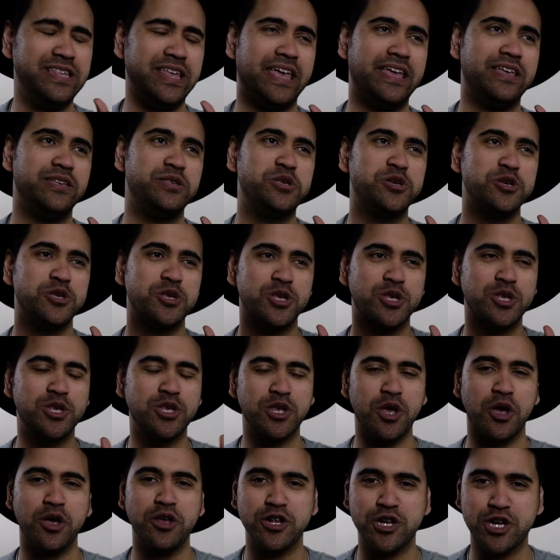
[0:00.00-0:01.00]
It's just
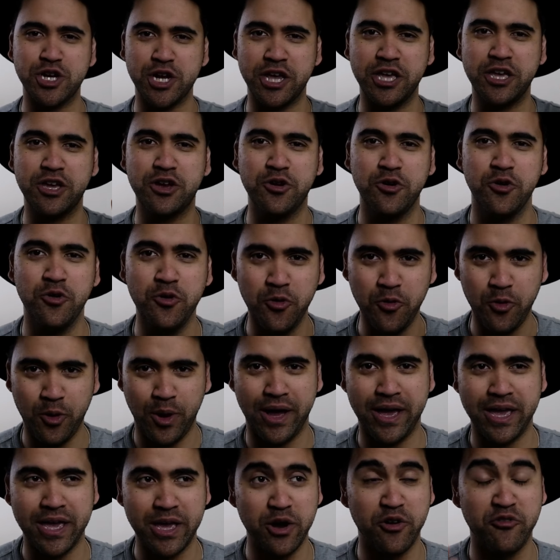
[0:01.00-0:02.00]
such a cool
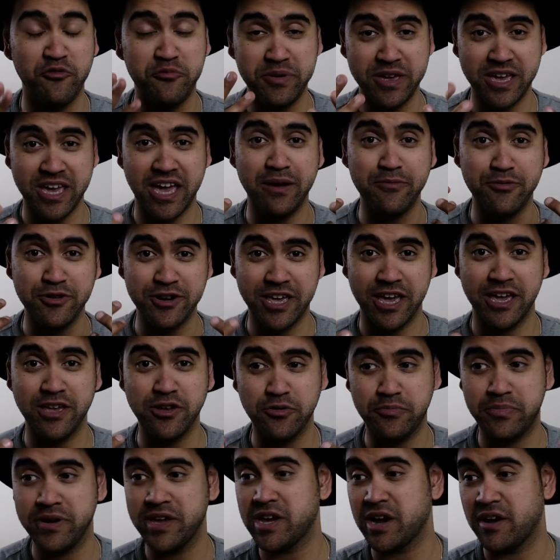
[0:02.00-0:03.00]
way of being able to get
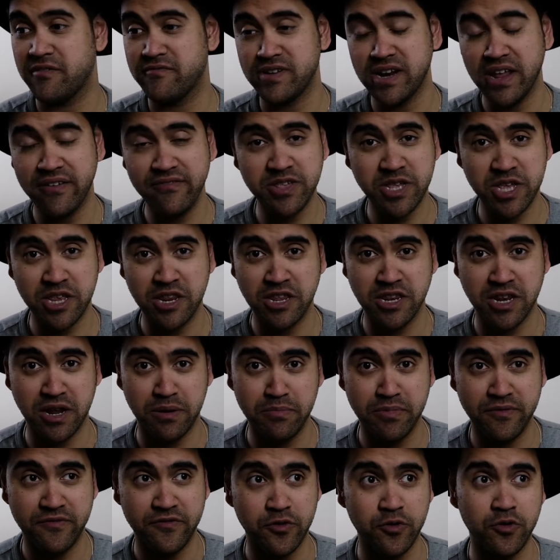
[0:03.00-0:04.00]
your peek. I've never seen it done
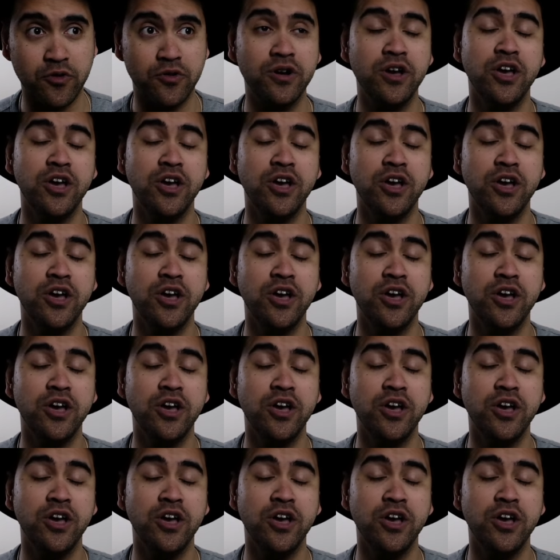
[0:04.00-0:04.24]
before.